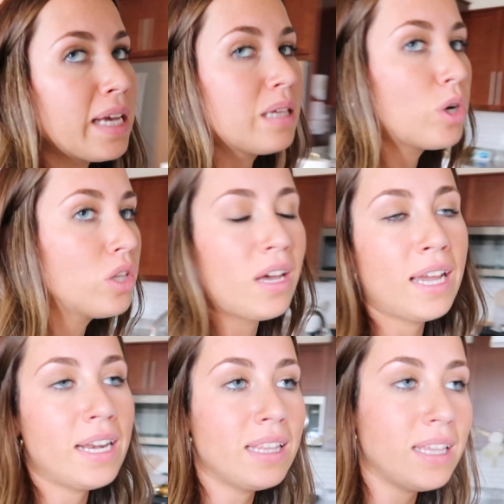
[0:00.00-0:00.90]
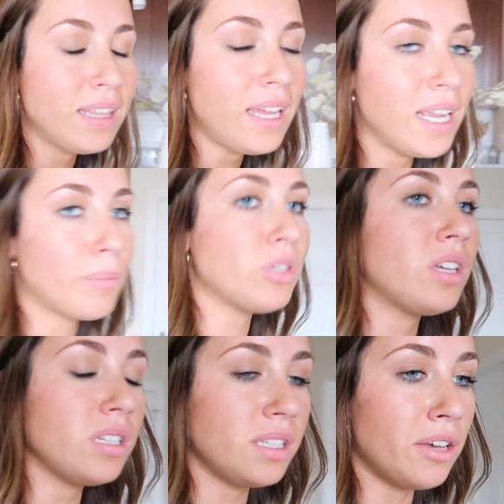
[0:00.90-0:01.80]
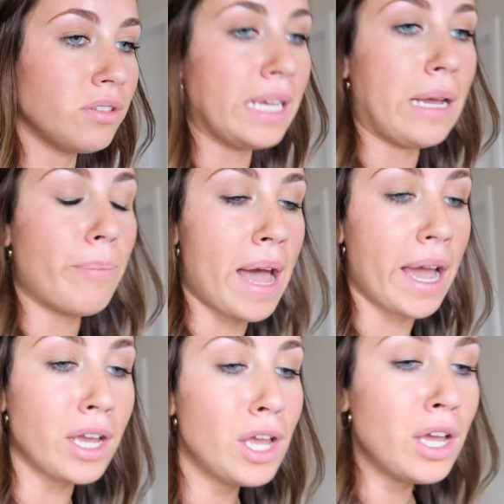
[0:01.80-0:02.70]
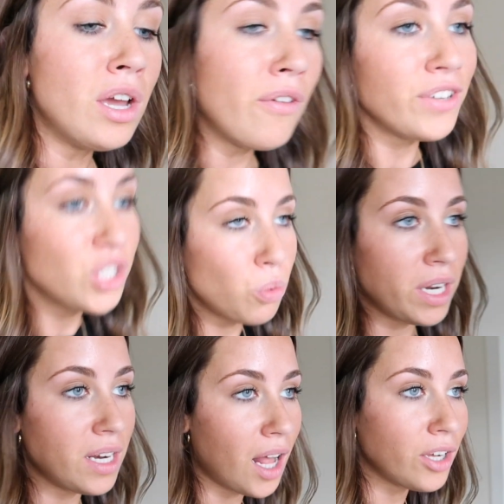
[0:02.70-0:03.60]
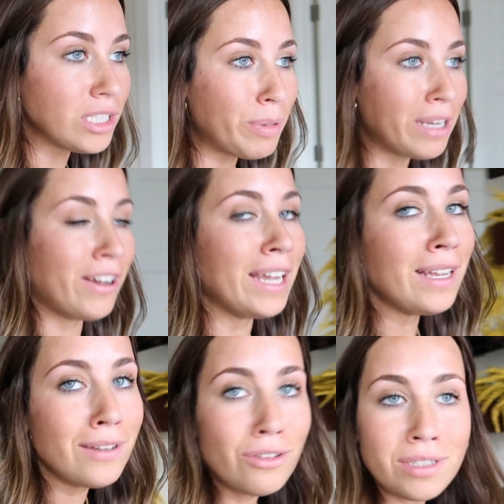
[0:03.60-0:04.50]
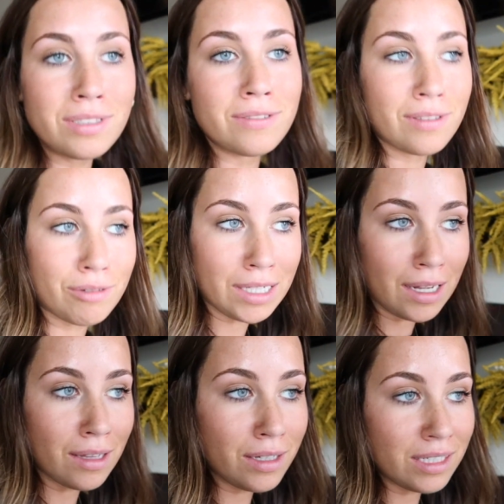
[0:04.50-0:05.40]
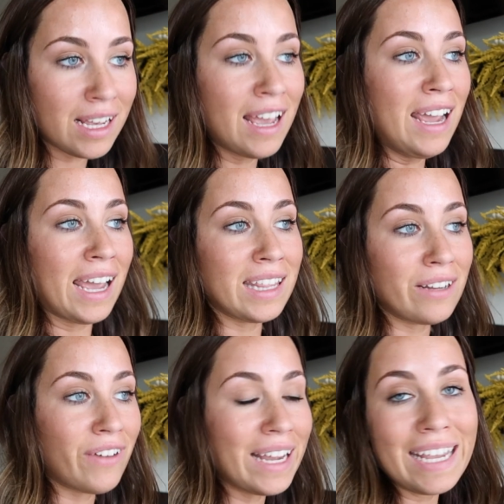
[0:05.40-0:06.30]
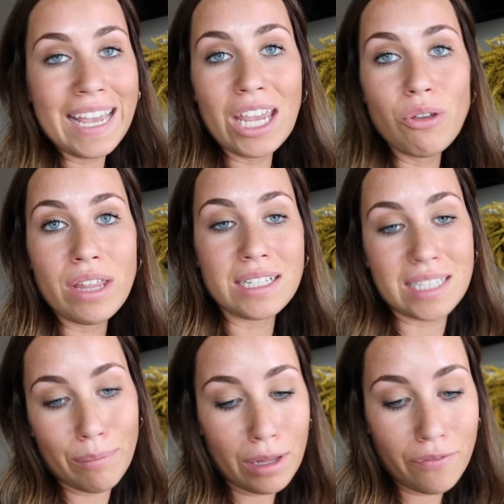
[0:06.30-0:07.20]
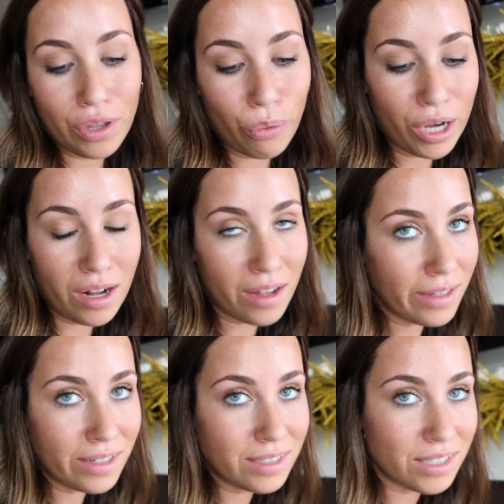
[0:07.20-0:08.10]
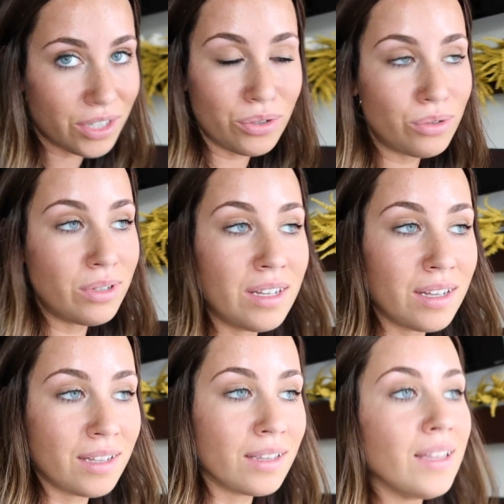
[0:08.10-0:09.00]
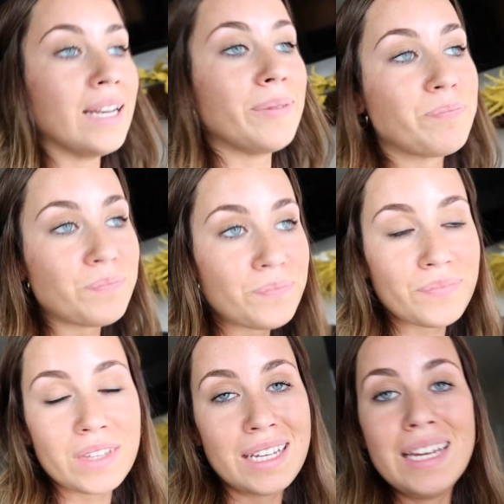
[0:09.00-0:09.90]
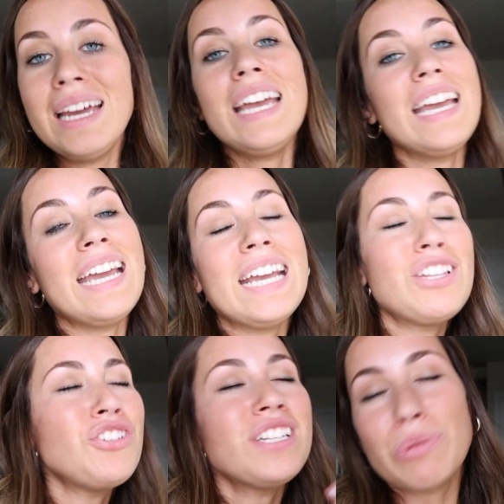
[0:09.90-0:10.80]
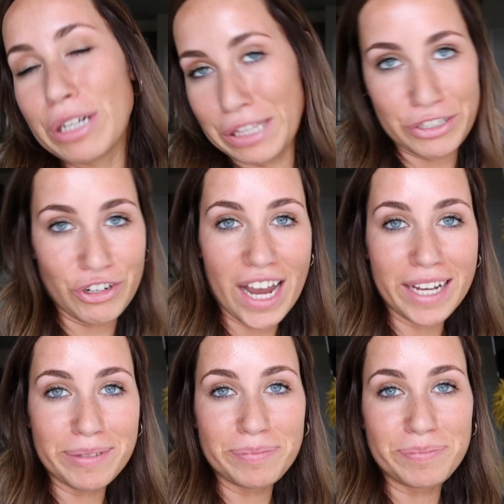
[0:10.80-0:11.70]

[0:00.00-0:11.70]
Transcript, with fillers: buy them online. I think that Amazon sells like a pack for $20, but if I can do this for $3, and then if I can get you that template for $3 too, then it's just worth a try.